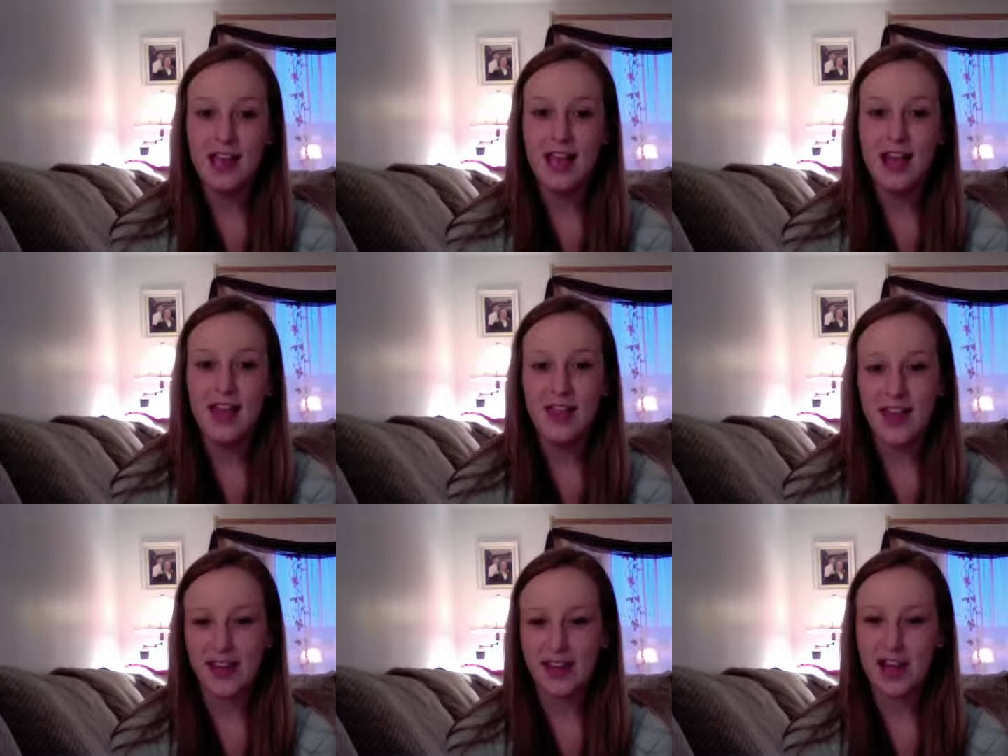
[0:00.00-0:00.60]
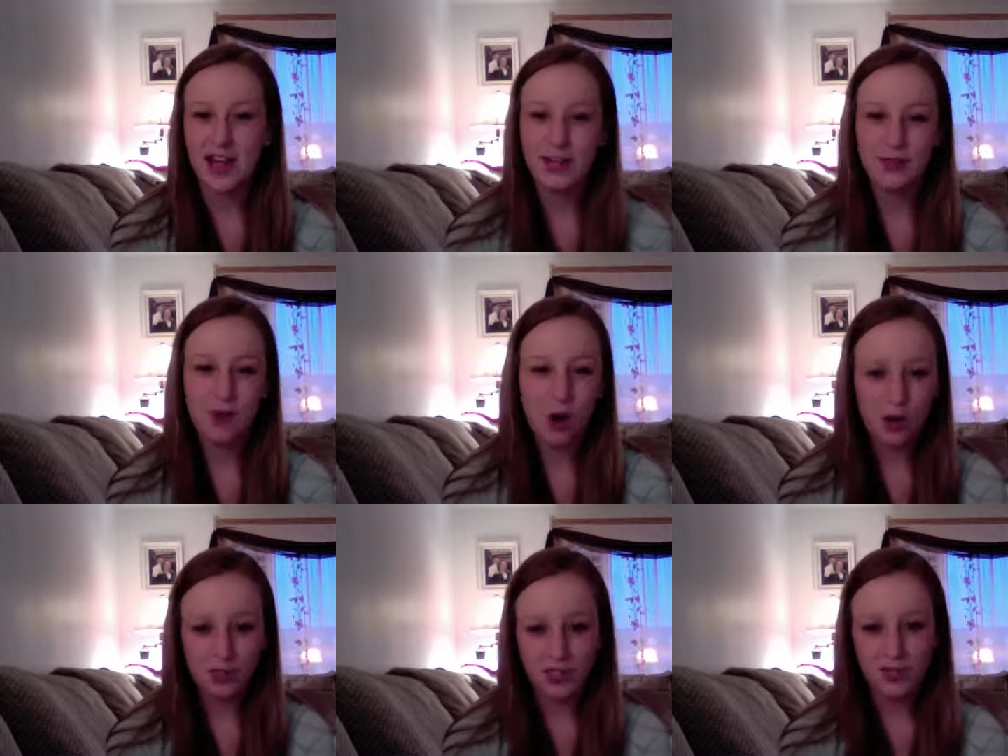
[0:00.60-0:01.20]
and then kind of
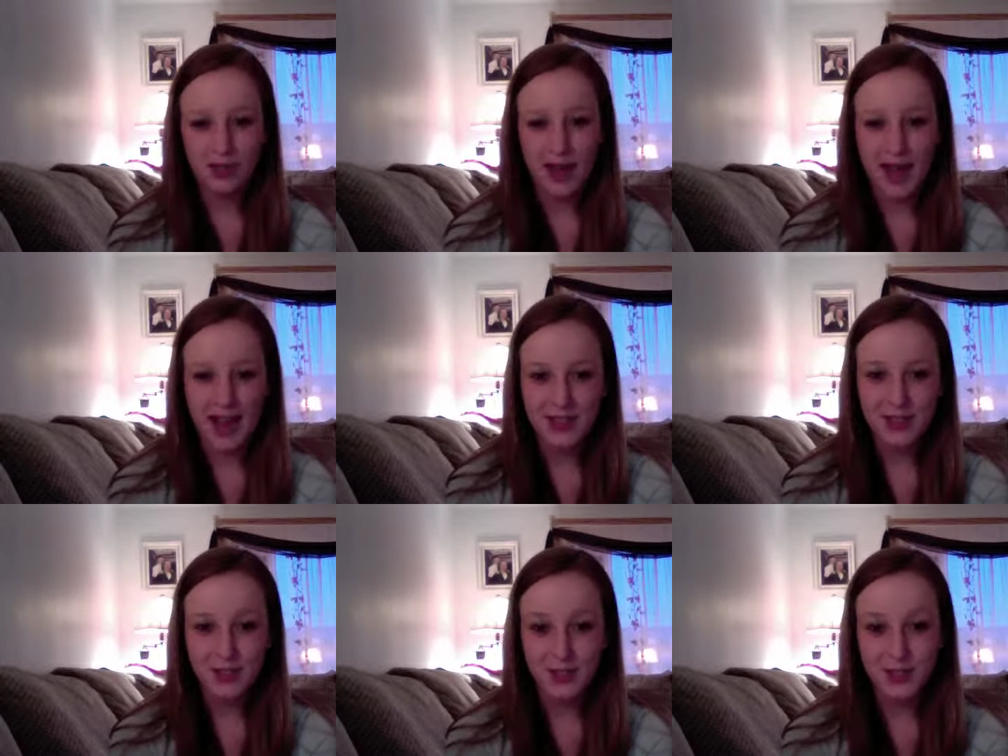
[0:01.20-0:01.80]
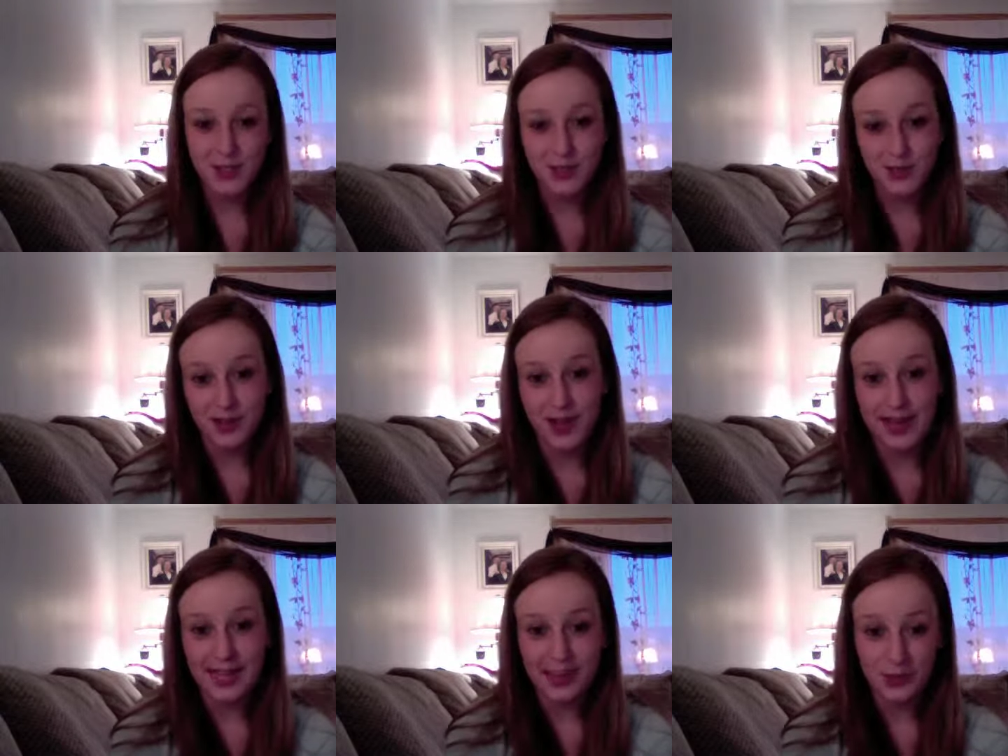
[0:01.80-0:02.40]
alter my answers so that
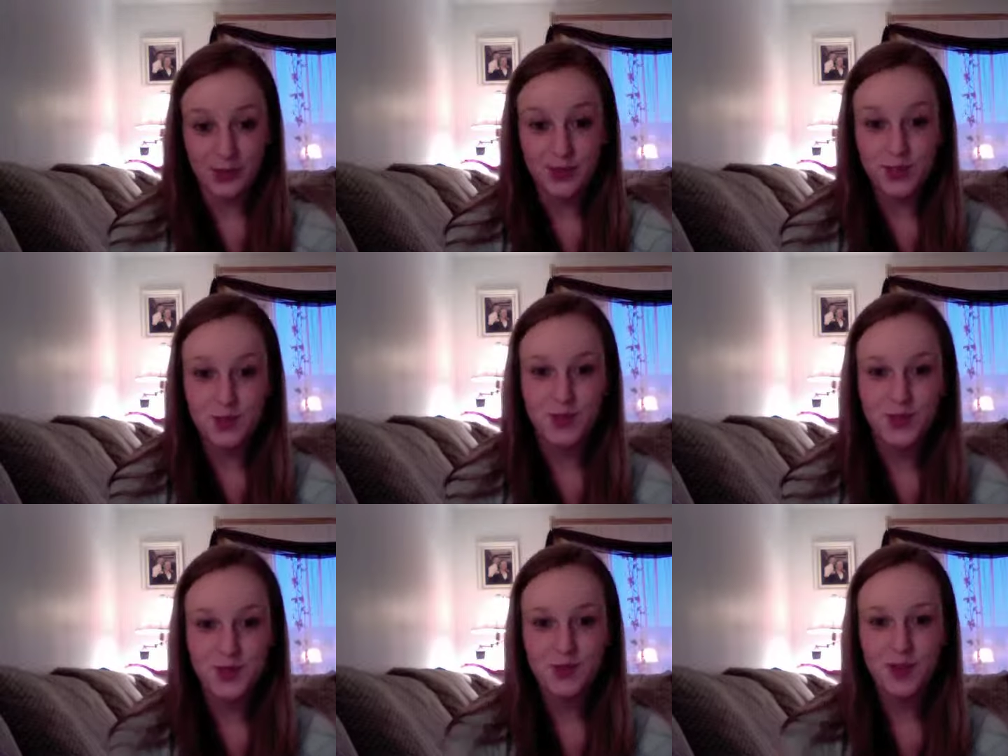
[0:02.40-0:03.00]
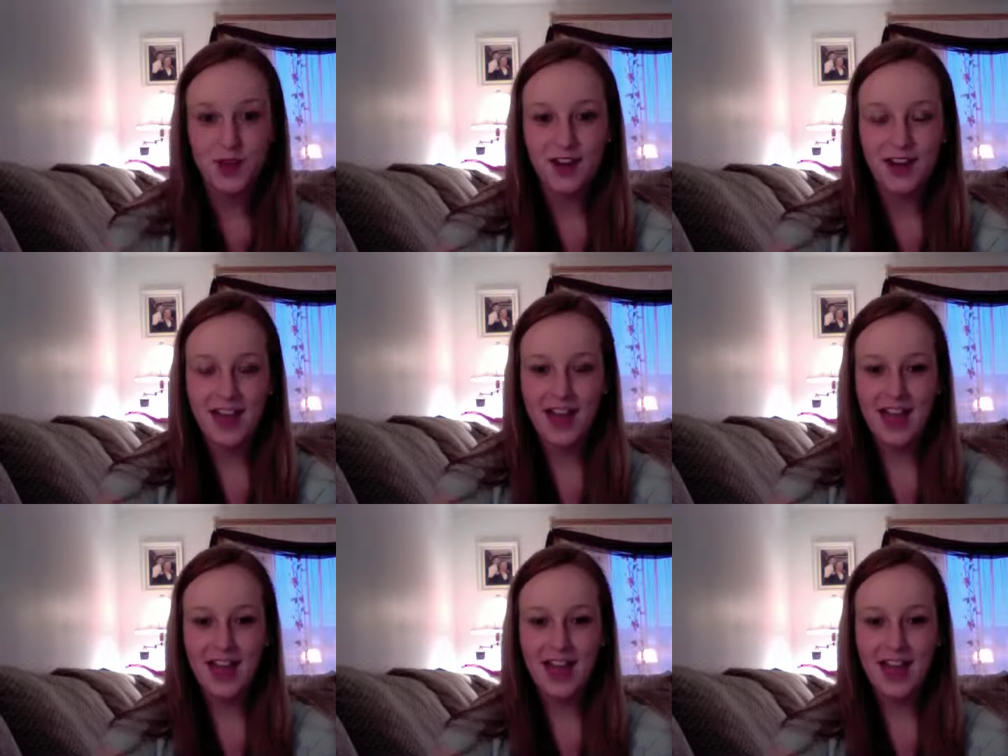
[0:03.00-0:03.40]
I get the results I want.